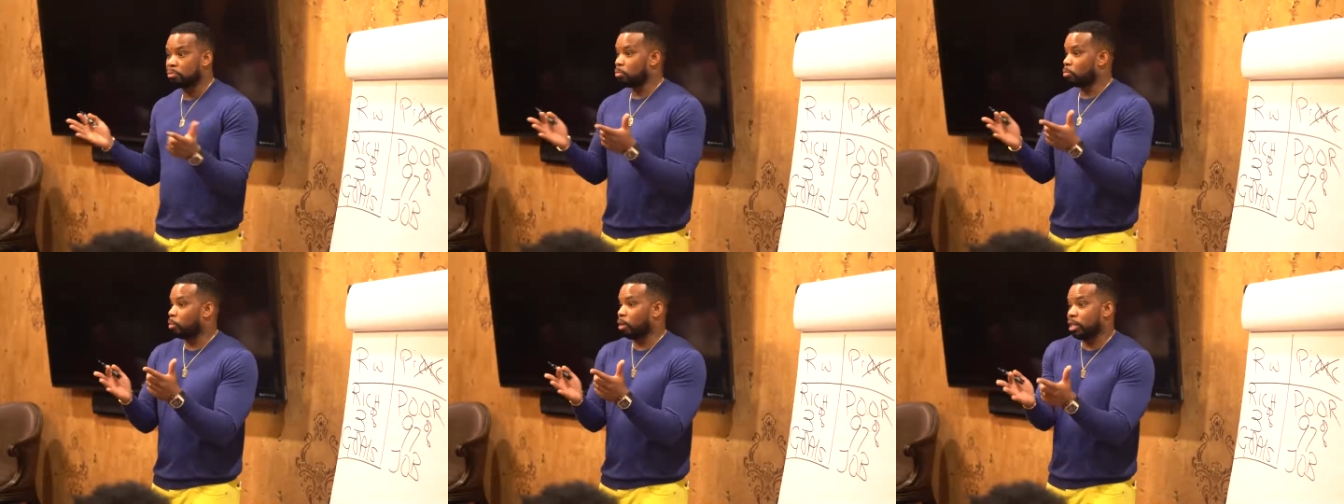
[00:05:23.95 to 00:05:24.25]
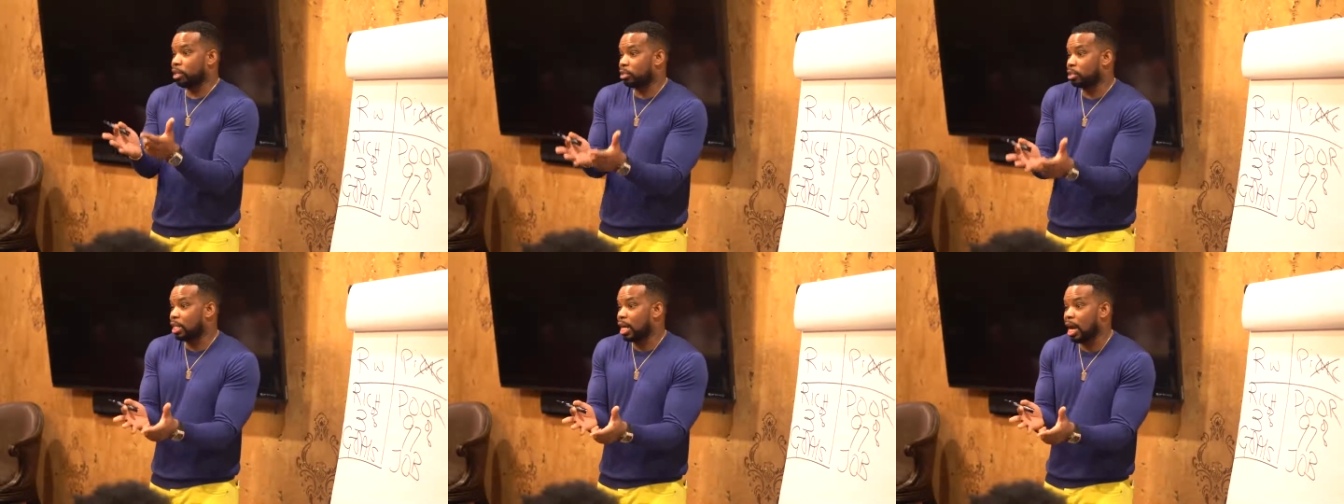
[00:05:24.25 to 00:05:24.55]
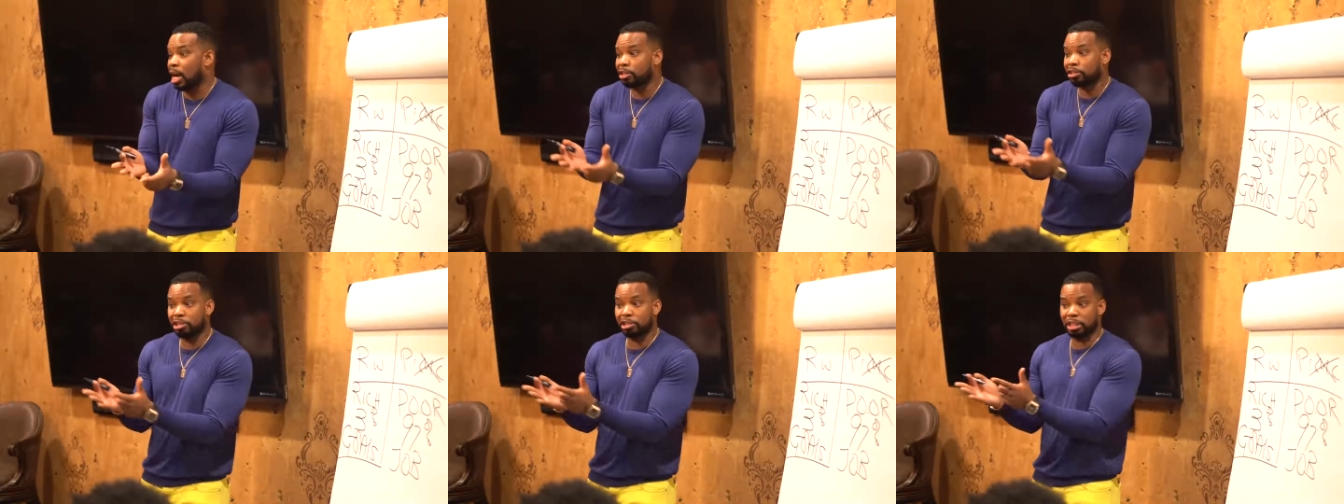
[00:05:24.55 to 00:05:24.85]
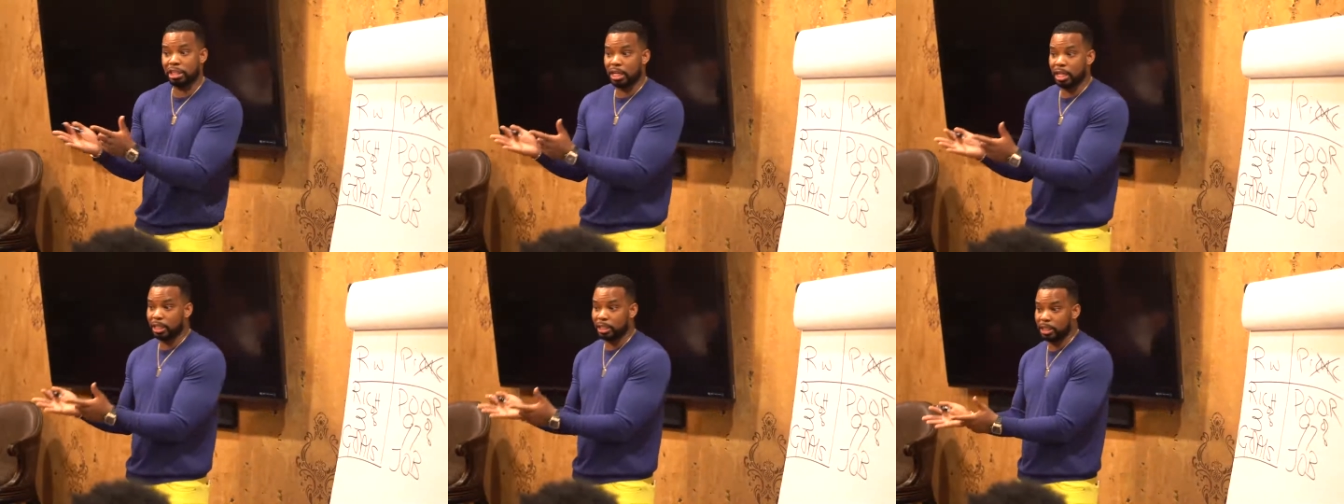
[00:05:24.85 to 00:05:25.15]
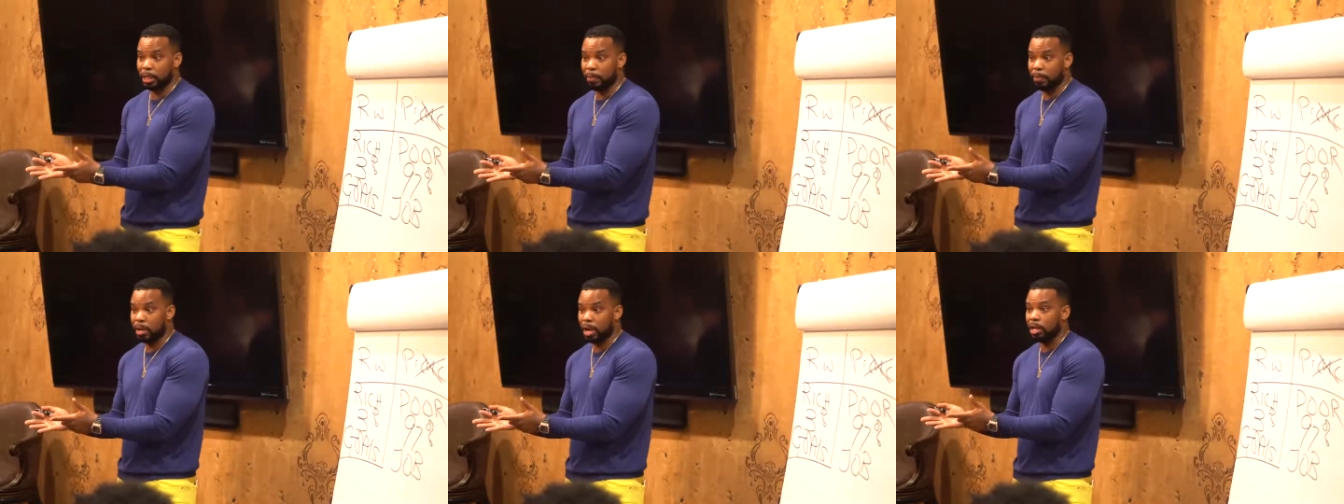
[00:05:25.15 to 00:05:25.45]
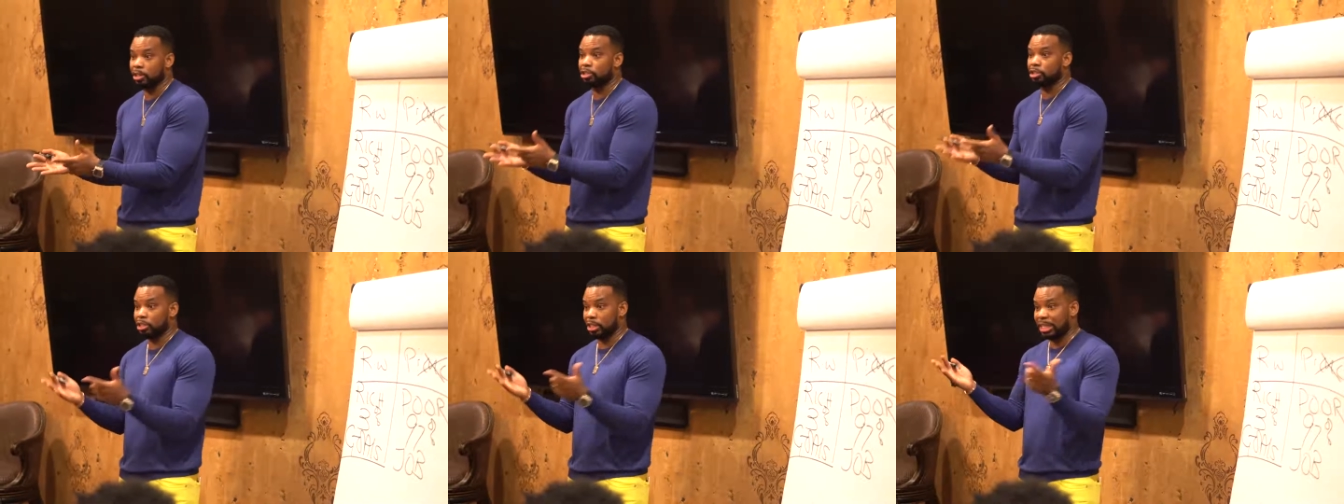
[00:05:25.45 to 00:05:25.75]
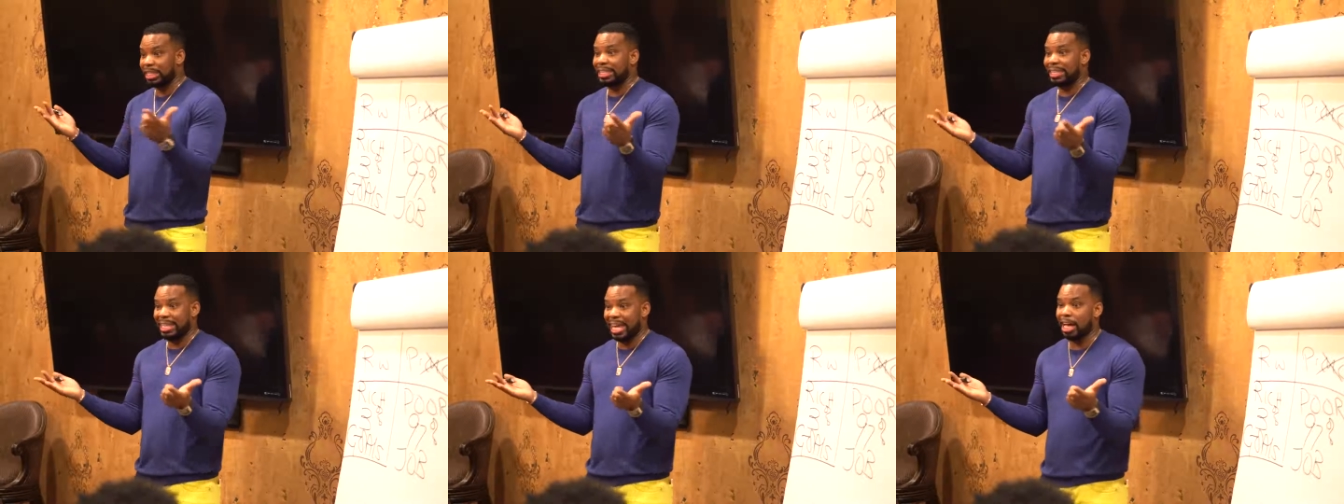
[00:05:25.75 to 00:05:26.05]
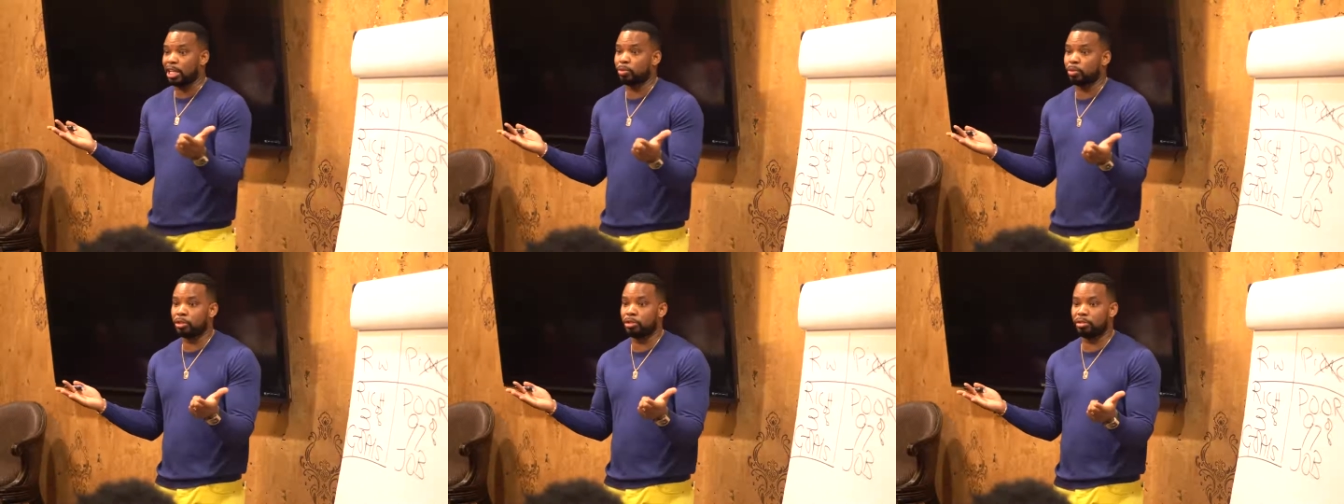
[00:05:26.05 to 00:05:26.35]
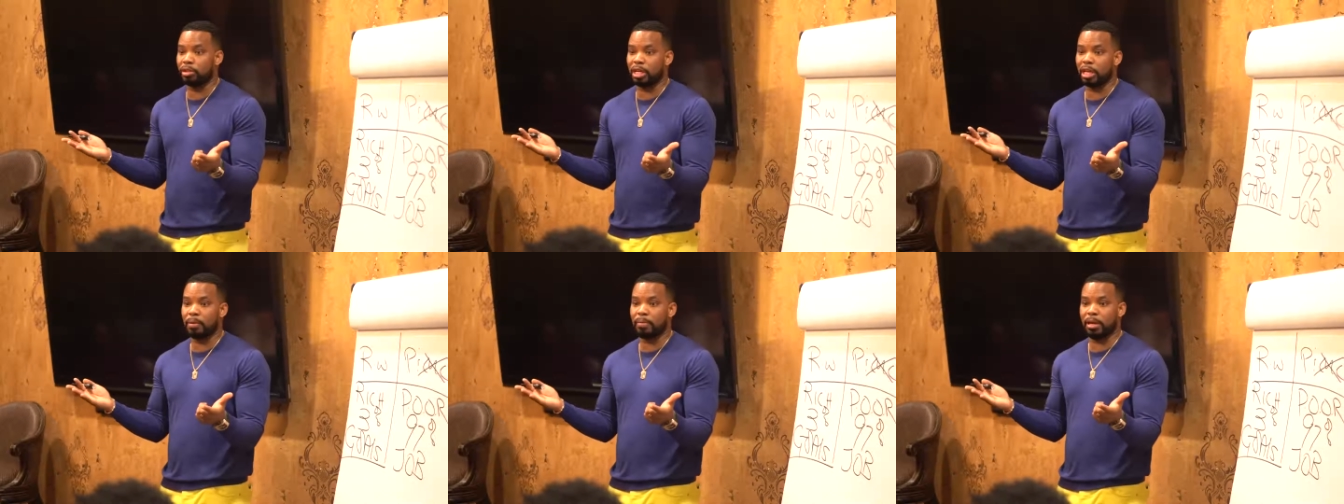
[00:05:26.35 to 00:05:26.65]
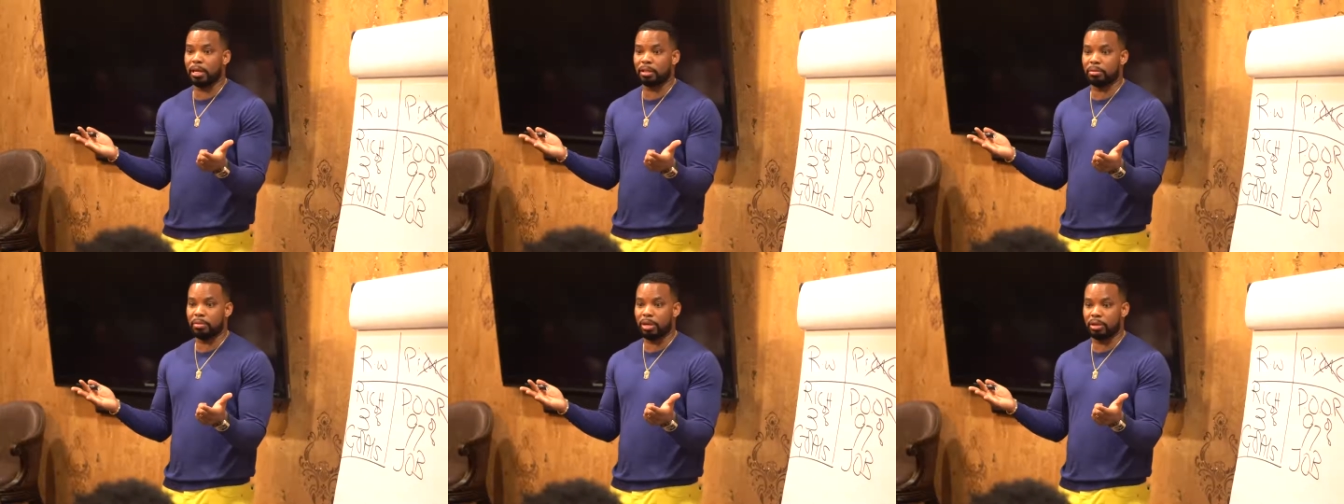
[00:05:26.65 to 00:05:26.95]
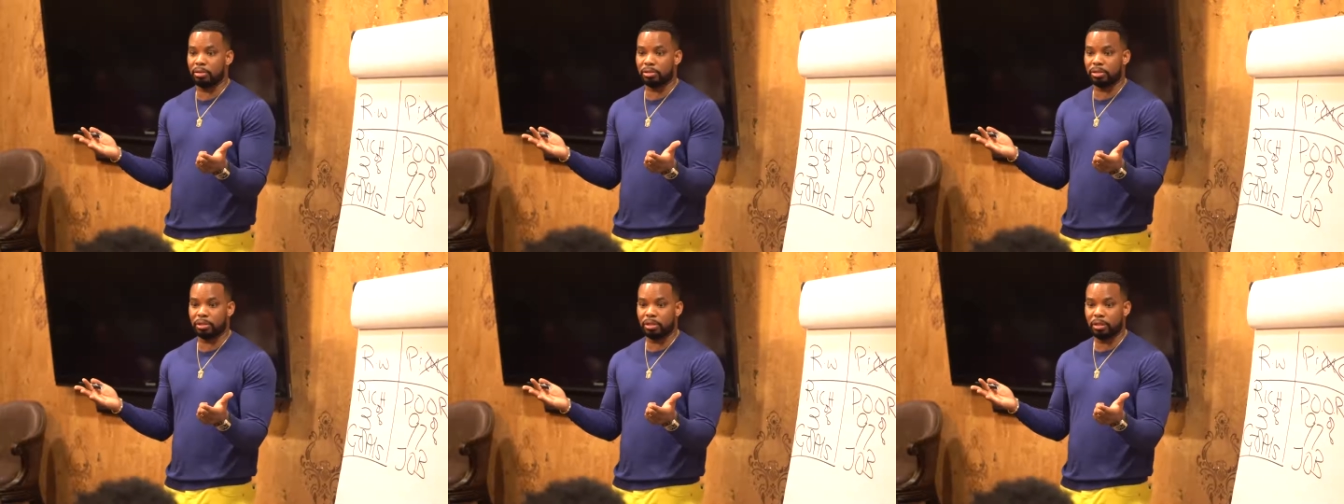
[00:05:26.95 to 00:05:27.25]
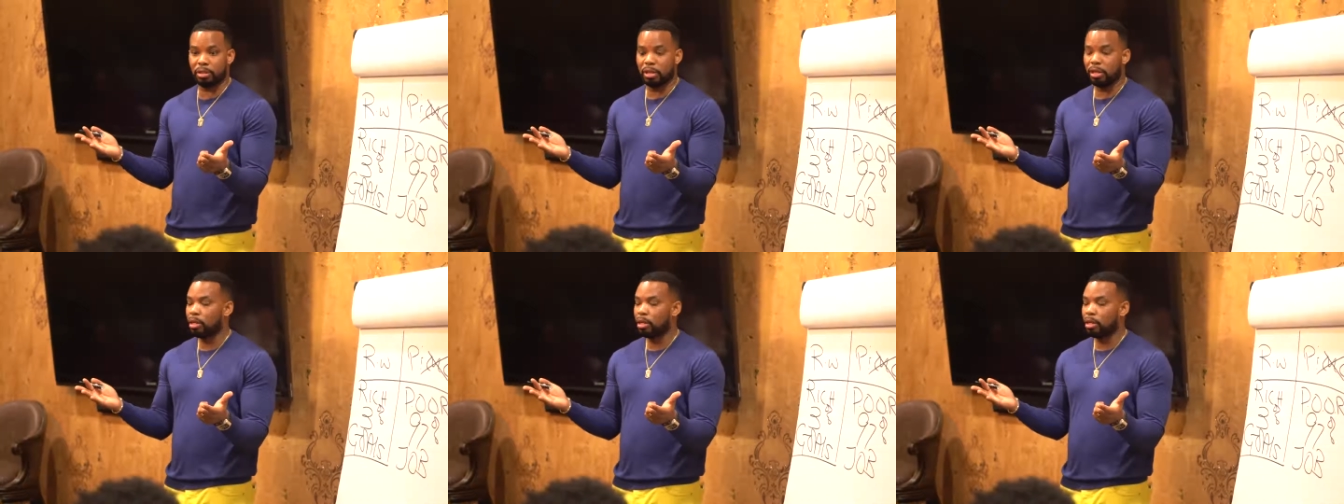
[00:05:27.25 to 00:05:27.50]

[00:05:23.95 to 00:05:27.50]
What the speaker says: Whether it's consciously or subconsciously, that's what you think about the most.